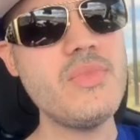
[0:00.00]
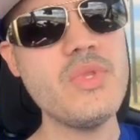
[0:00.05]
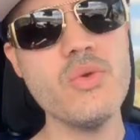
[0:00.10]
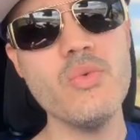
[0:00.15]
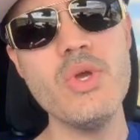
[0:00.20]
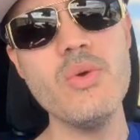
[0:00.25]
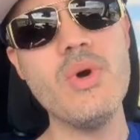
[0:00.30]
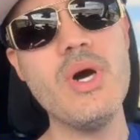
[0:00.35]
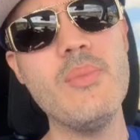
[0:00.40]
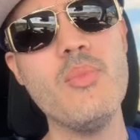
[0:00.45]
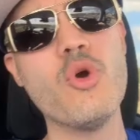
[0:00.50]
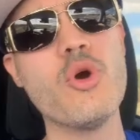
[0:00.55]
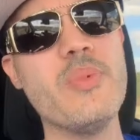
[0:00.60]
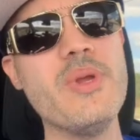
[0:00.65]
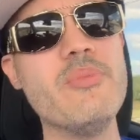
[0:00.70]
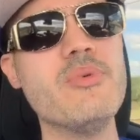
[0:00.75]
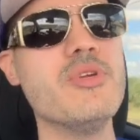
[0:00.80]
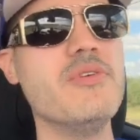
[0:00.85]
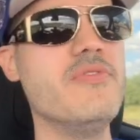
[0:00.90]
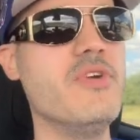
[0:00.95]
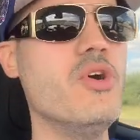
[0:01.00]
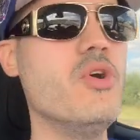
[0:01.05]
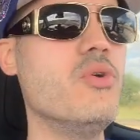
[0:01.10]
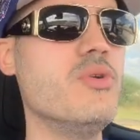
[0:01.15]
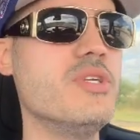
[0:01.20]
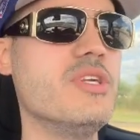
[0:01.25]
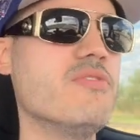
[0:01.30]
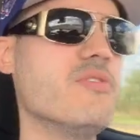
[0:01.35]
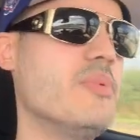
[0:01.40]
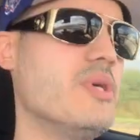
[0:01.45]
we want more people to vote
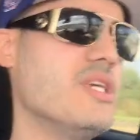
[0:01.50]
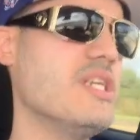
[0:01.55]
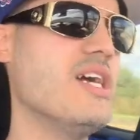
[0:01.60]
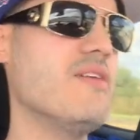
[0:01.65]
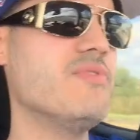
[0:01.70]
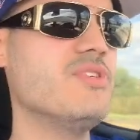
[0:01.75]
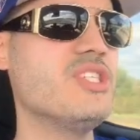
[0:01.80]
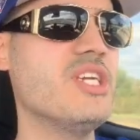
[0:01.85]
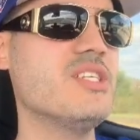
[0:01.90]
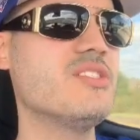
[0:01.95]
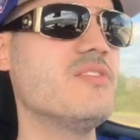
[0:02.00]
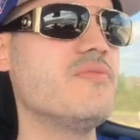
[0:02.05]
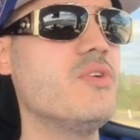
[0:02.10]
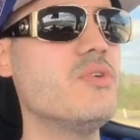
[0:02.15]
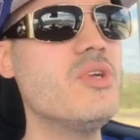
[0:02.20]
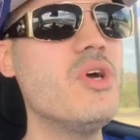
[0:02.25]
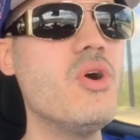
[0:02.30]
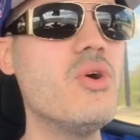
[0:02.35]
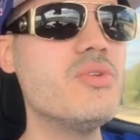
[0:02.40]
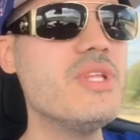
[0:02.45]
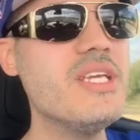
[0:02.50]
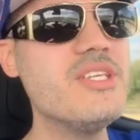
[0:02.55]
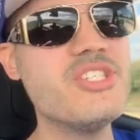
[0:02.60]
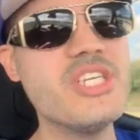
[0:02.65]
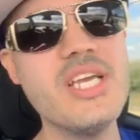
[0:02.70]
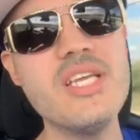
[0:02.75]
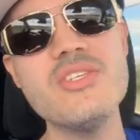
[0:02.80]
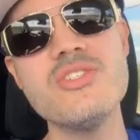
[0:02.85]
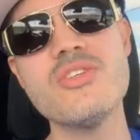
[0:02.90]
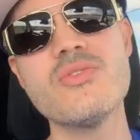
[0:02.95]
and everybody to have a chance to vote. No, they
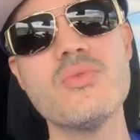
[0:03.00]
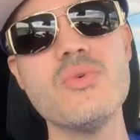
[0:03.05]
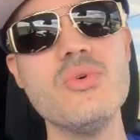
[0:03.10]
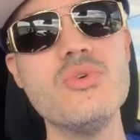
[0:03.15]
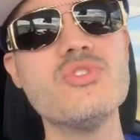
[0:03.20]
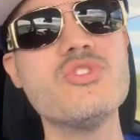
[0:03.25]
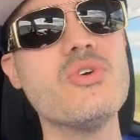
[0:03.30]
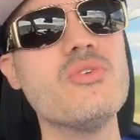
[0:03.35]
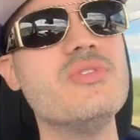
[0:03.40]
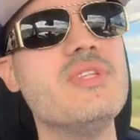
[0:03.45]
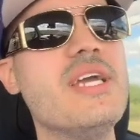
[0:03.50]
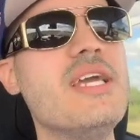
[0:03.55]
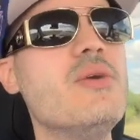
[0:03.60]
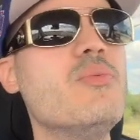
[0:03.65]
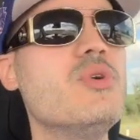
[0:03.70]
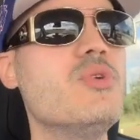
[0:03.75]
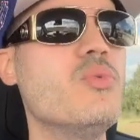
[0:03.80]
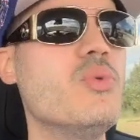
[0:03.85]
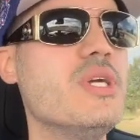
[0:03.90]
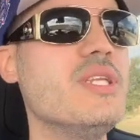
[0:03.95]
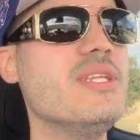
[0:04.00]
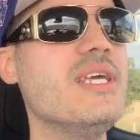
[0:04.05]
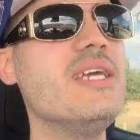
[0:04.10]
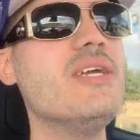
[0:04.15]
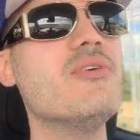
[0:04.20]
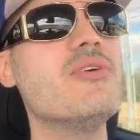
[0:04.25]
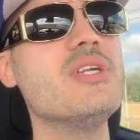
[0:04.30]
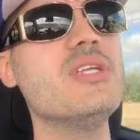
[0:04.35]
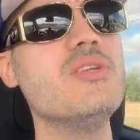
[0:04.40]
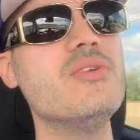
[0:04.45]
changed the rules so they would win. They
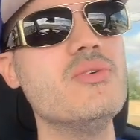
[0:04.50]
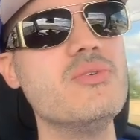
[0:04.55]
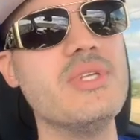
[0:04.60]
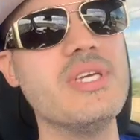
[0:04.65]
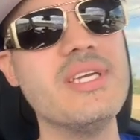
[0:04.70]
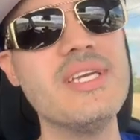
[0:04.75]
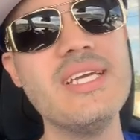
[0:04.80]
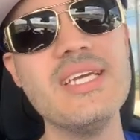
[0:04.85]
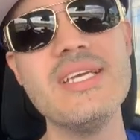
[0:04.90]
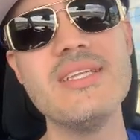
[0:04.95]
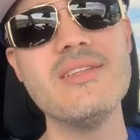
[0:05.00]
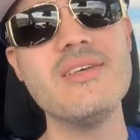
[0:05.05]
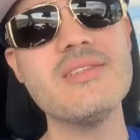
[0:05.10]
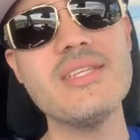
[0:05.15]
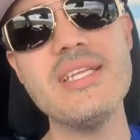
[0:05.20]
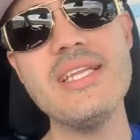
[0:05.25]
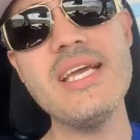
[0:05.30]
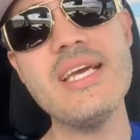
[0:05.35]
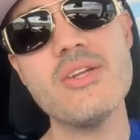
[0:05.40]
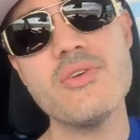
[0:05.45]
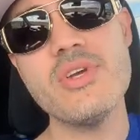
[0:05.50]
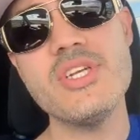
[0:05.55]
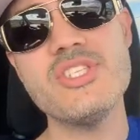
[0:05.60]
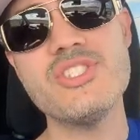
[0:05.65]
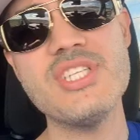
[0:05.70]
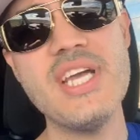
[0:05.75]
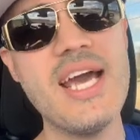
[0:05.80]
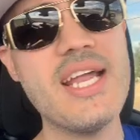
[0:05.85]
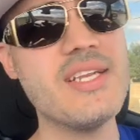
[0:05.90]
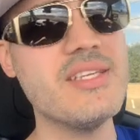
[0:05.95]
already knew. They had a great
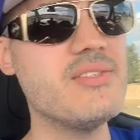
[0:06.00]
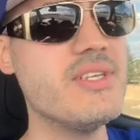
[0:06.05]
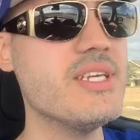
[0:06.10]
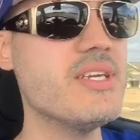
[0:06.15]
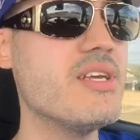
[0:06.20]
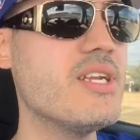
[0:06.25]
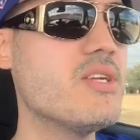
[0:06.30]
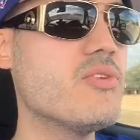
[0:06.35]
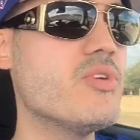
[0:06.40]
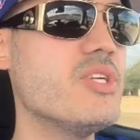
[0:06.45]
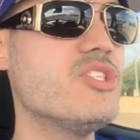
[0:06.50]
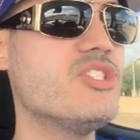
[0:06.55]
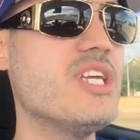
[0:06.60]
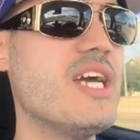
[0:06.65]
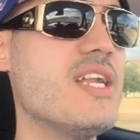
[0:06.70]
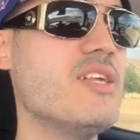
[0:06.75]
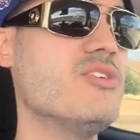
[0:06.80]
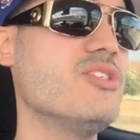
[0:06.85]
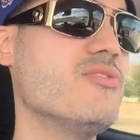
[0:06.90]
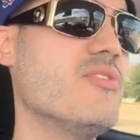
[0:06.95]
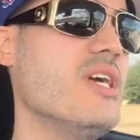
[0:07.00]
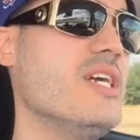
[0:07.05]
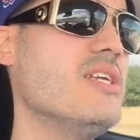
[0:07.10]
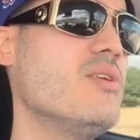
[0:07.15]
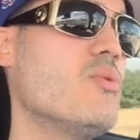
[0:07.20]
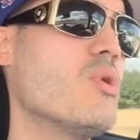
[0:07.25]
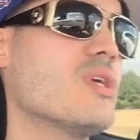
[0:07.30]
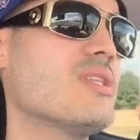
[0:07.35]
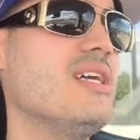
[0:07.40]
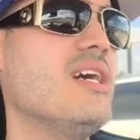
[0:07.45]
strategy, right? It
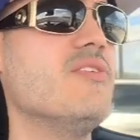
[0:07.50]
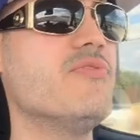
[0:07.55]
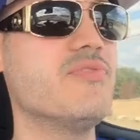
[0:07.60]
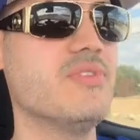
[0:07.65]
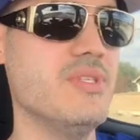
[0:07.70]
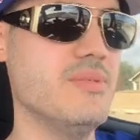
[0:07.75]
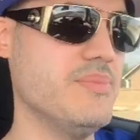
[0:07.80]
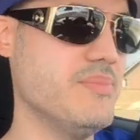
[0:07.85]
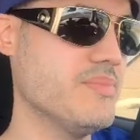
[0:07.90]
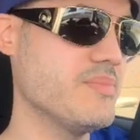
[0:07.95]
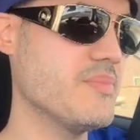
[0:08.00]
worked out for them.